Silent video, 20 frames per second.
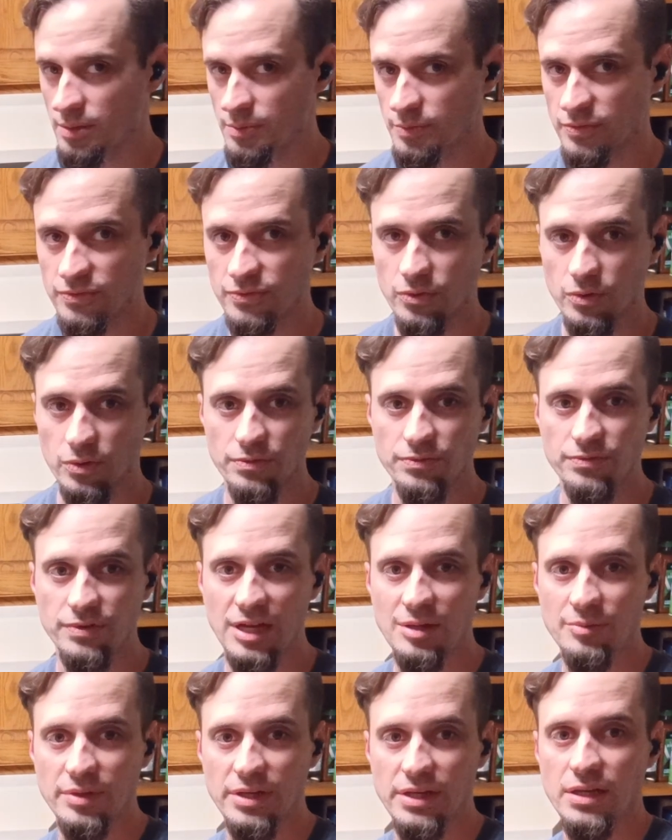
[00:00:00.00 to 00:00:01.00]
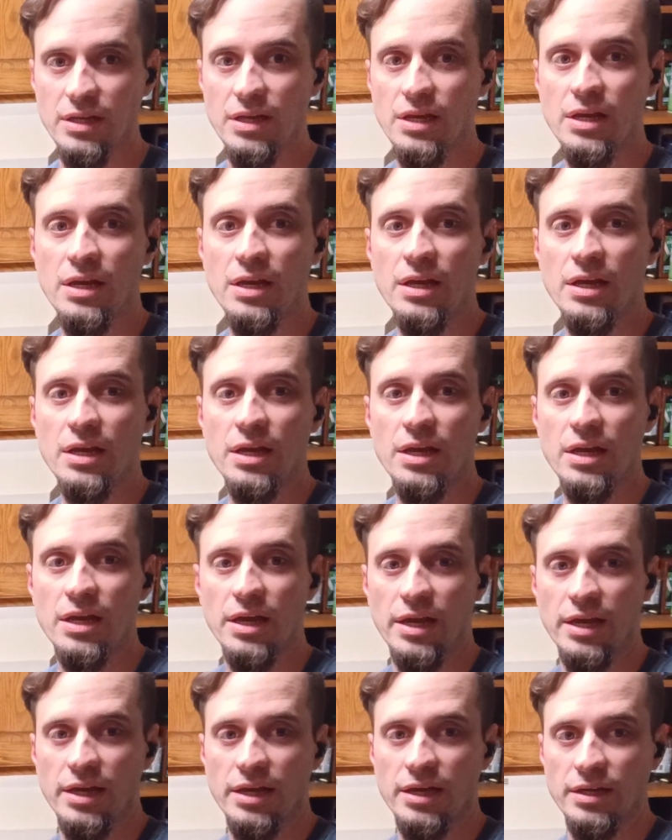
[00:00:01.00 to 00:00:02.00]
for family
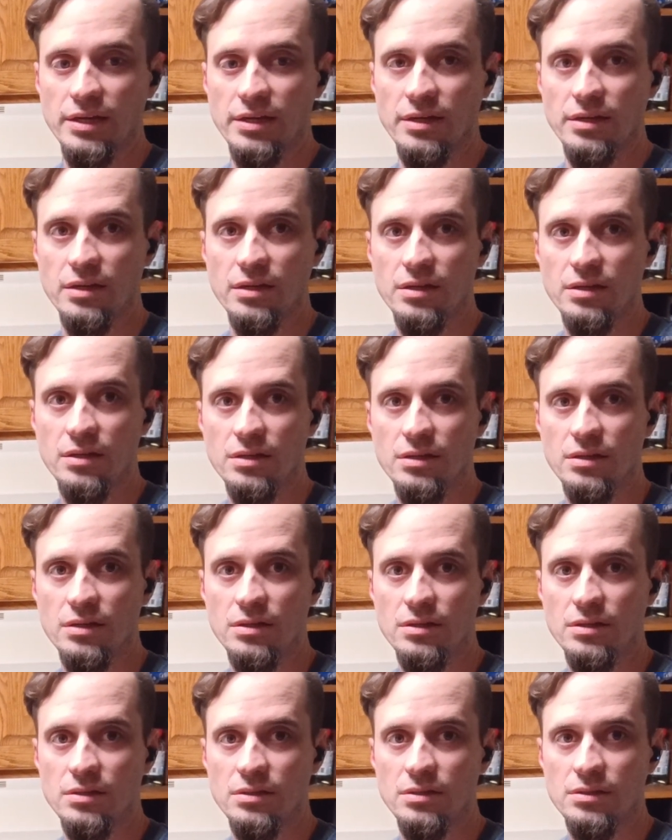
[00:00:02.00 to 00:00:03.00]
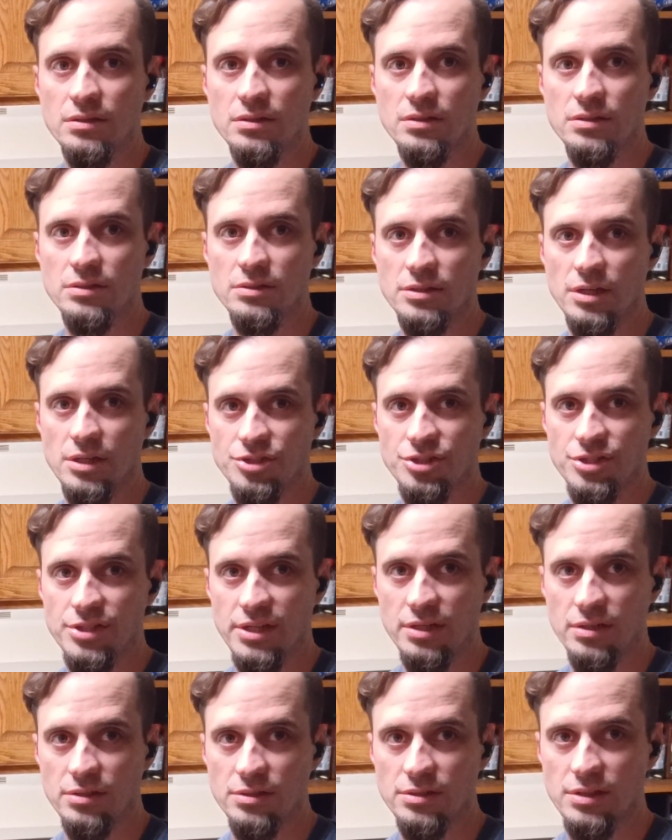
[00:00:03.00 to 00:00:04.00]
and such
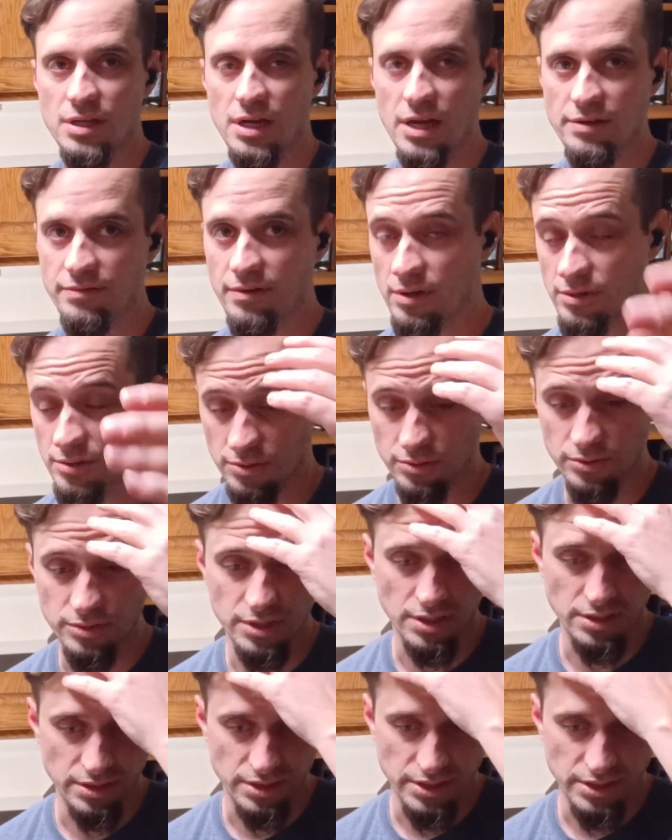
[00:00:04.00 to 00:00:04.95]
dinners, I've also done